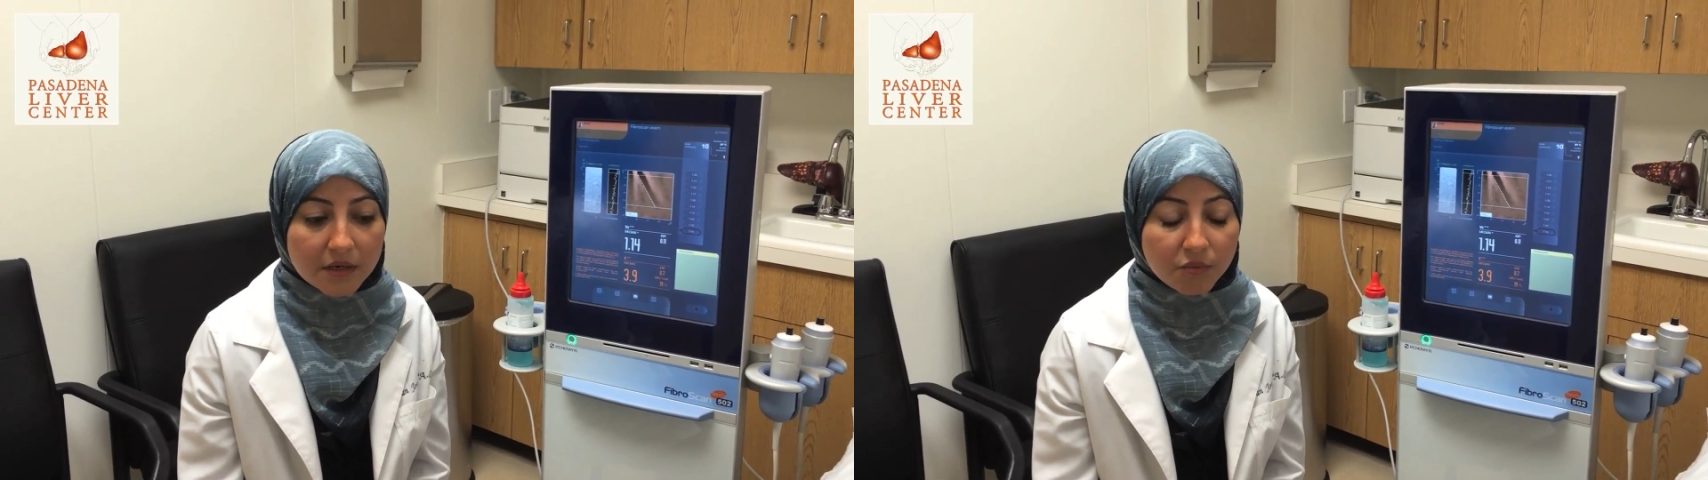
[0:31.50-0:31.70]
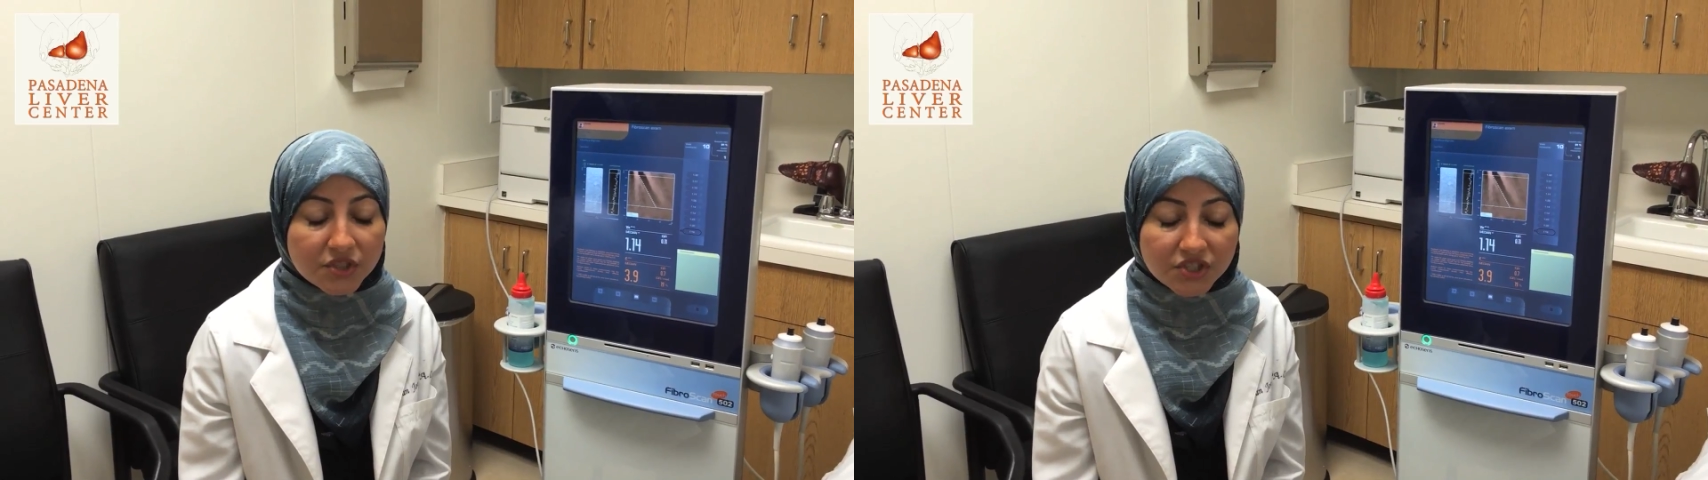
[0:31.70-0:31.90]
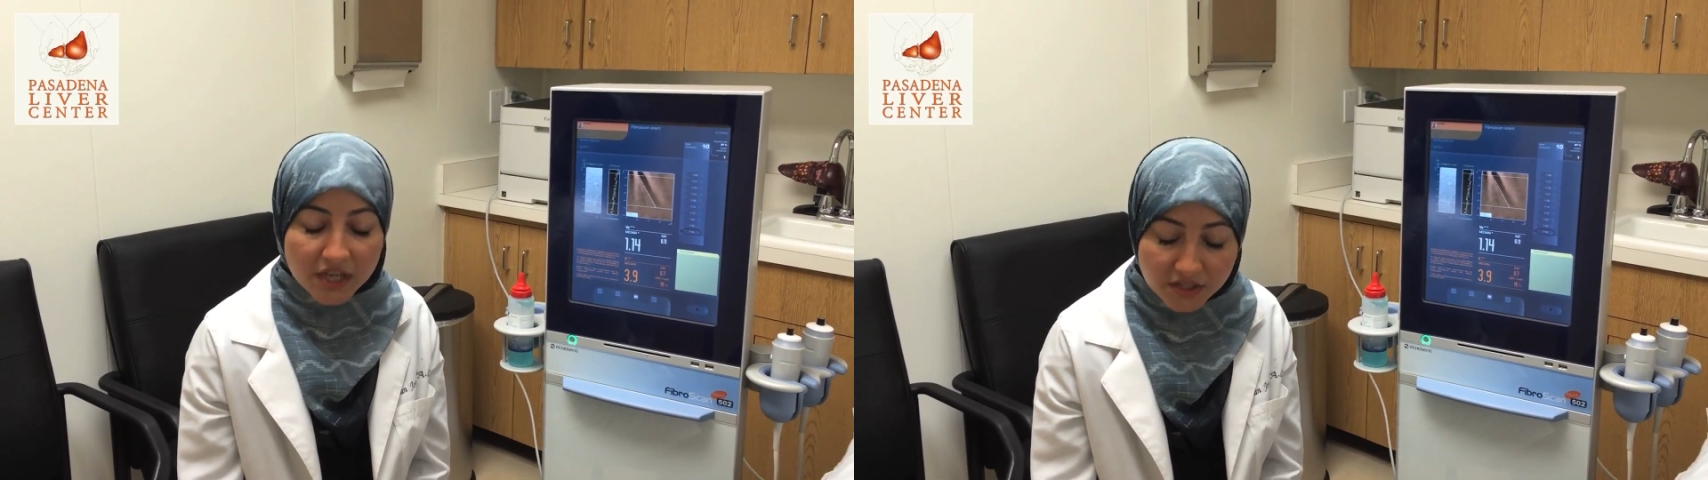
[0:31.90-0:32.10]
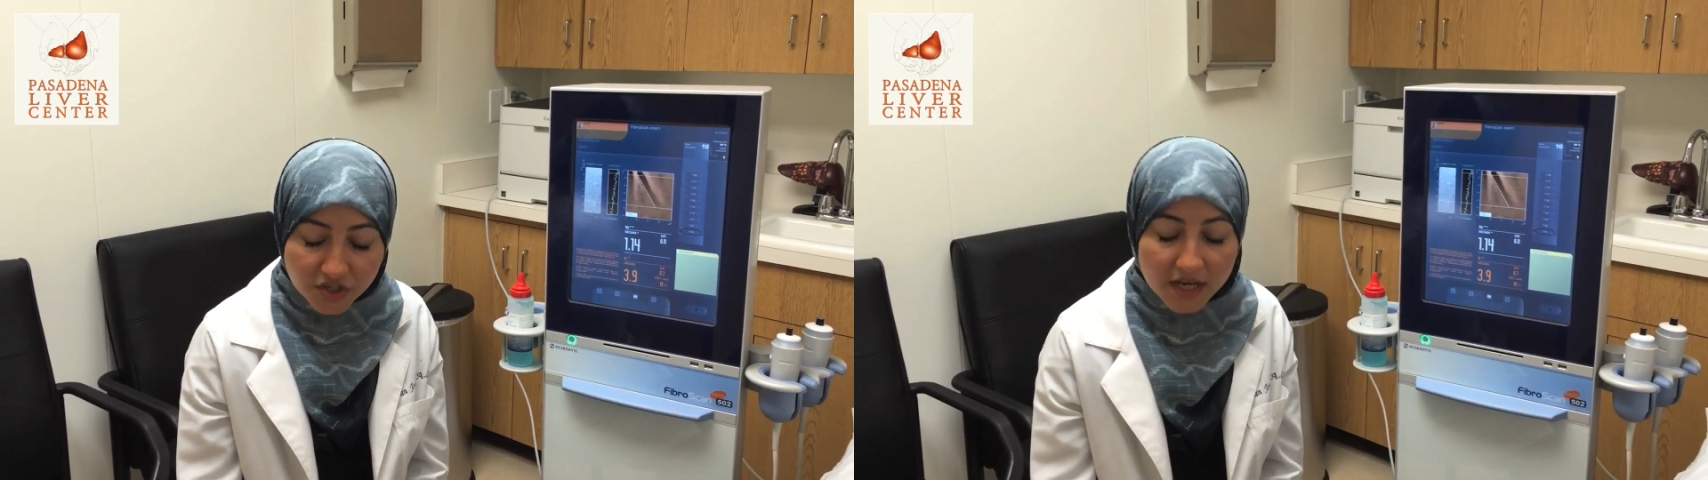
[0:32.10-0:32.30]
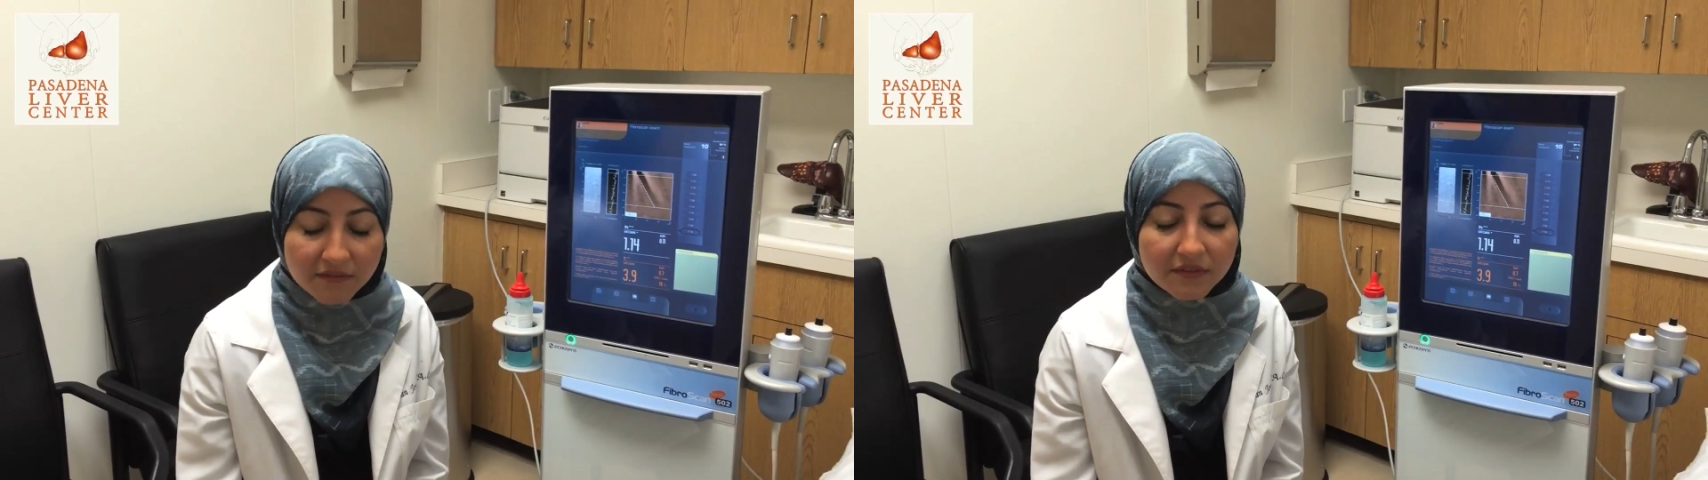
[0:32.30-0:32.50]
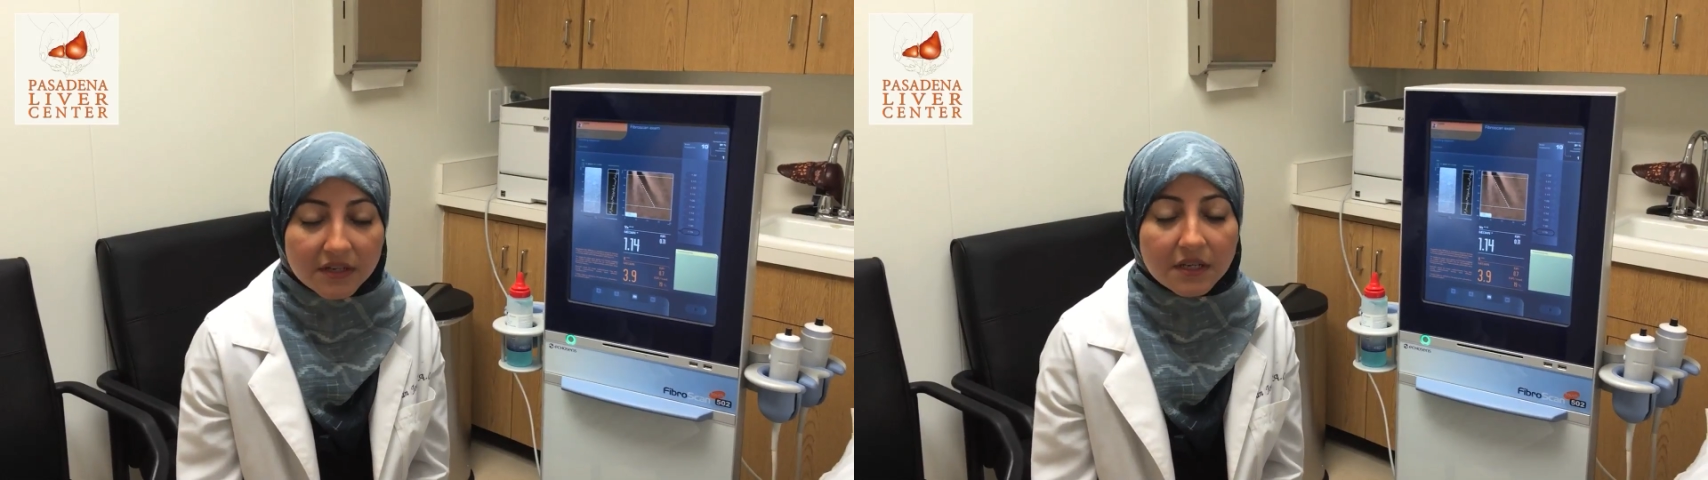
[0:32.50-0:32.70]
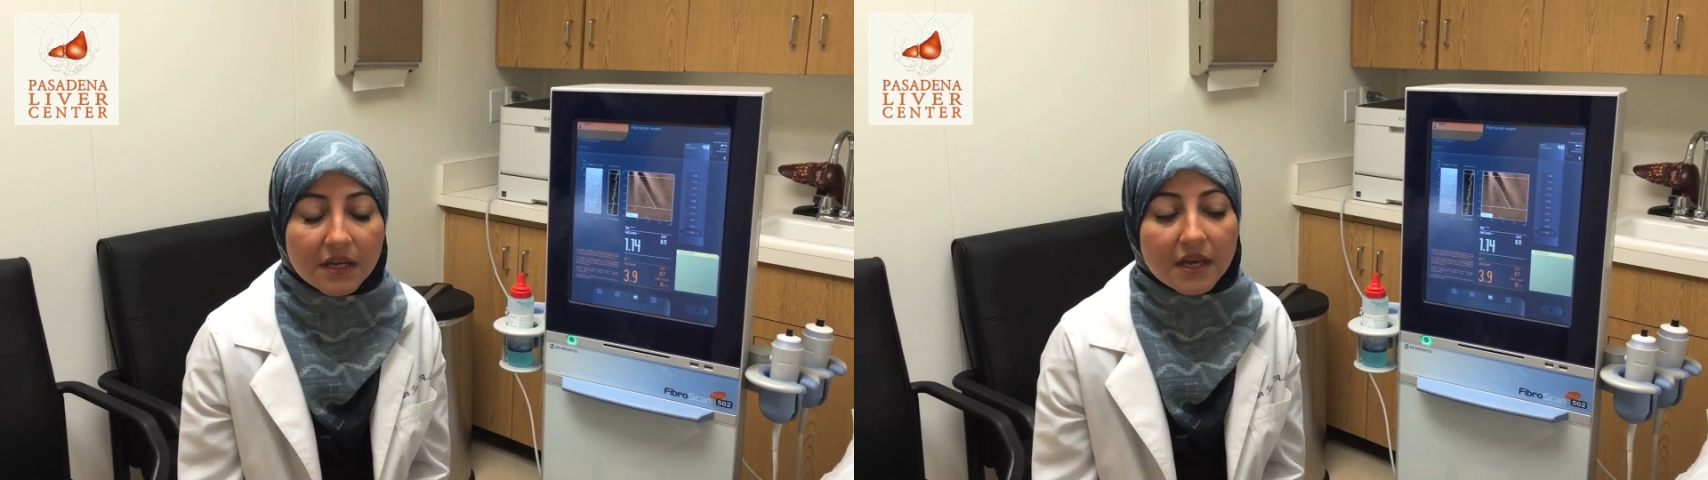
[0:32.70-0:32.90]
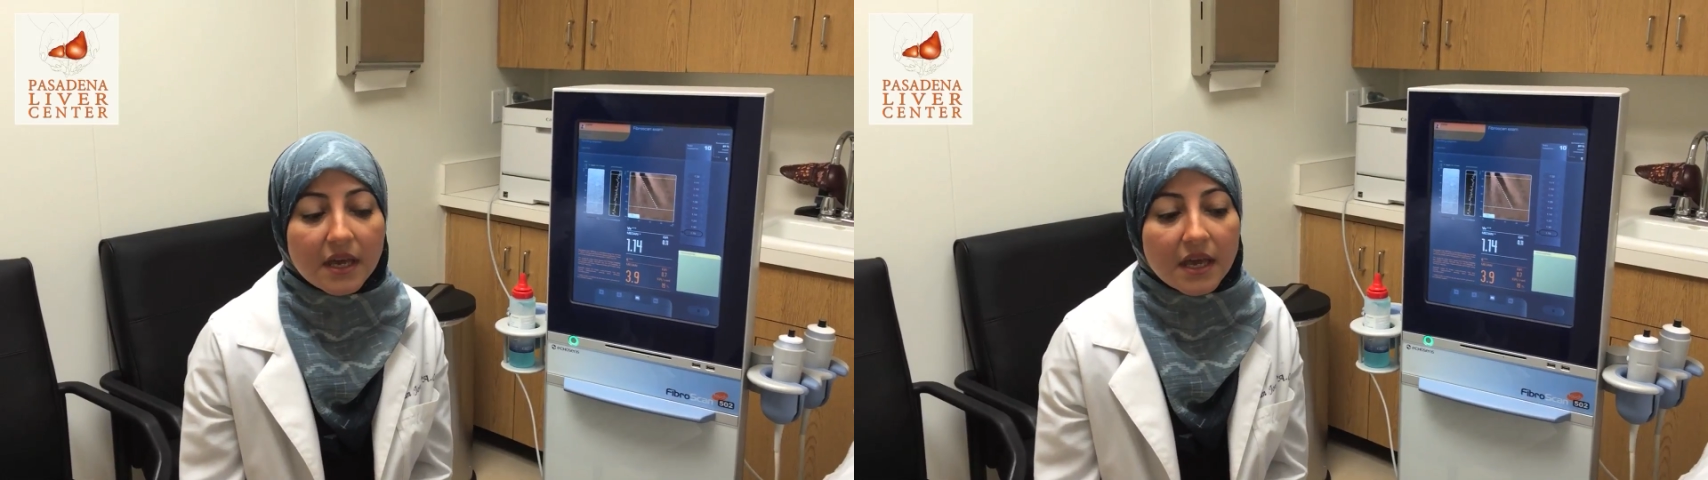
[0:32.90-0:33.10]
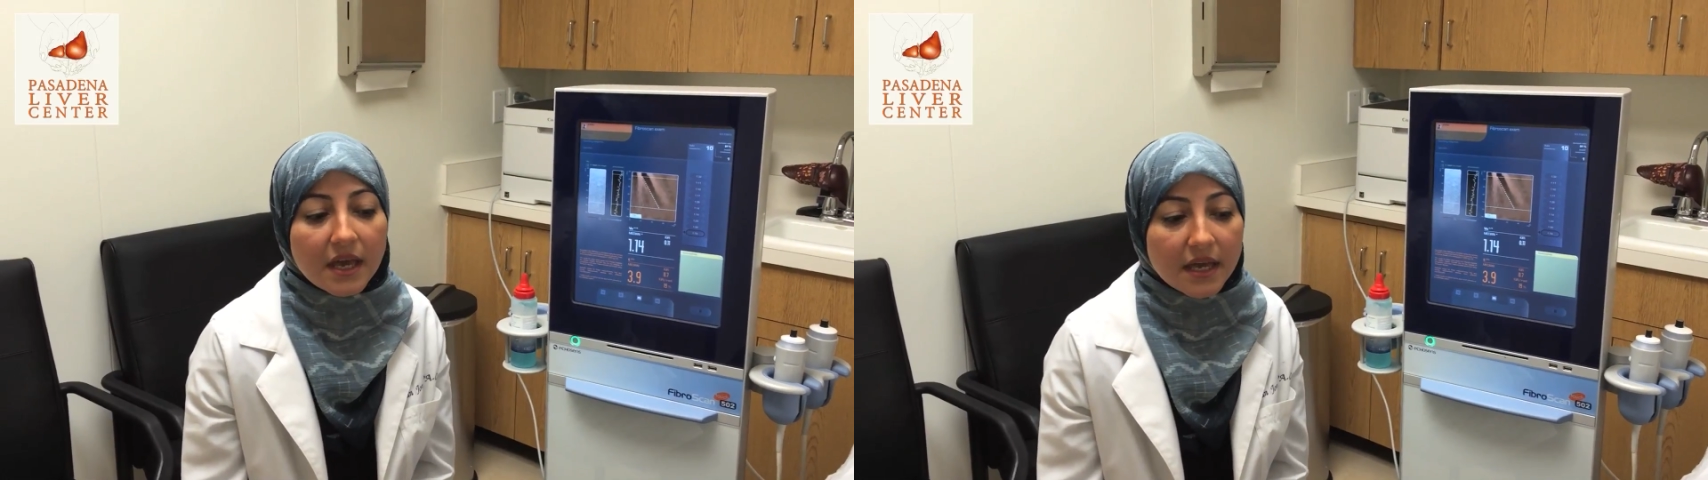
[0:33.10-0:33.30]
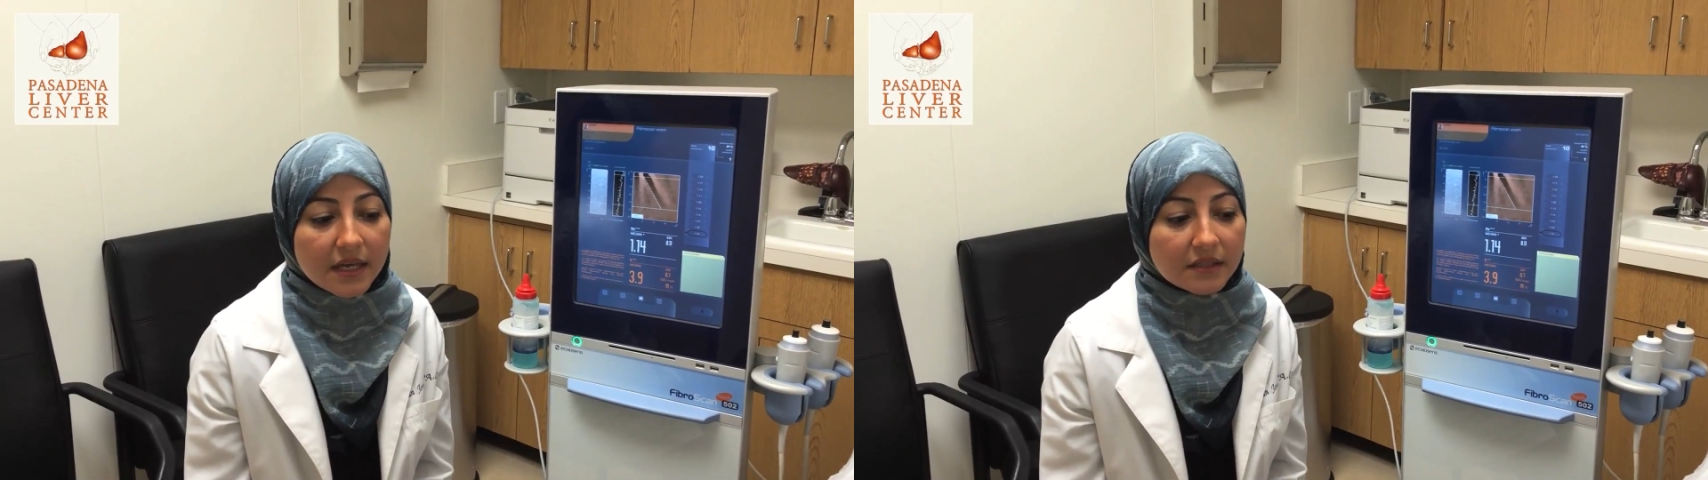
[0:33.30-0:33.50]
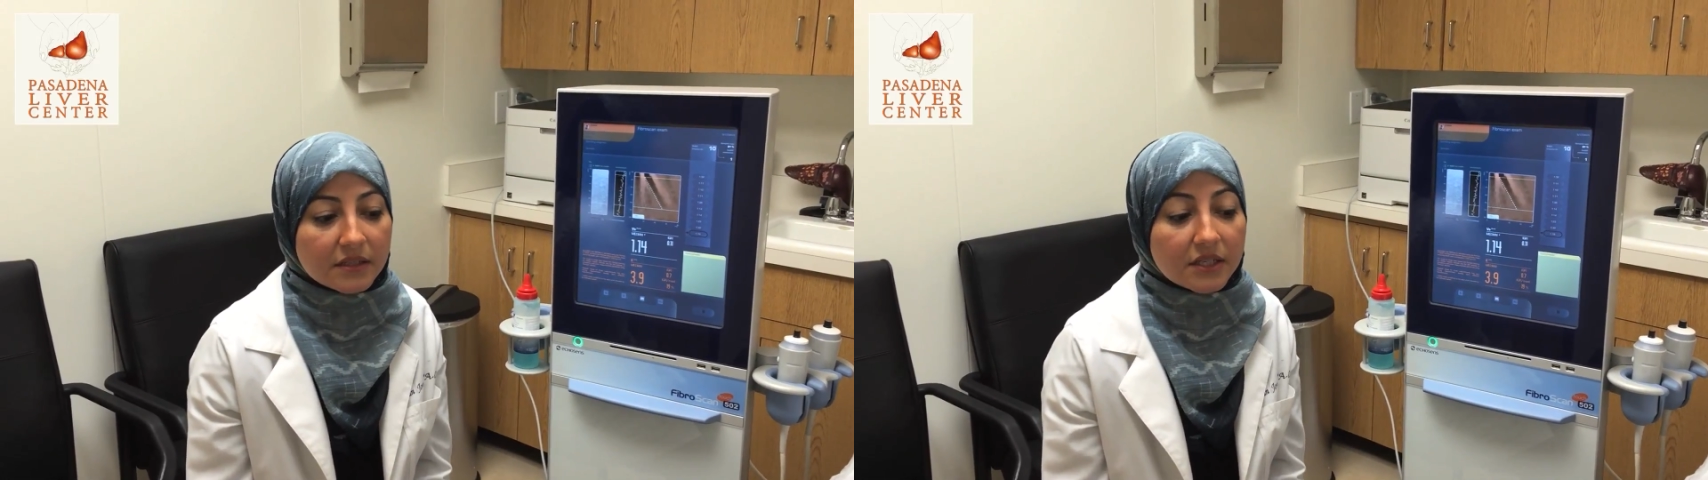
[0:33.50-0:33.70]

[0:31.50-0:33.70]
which HIV, and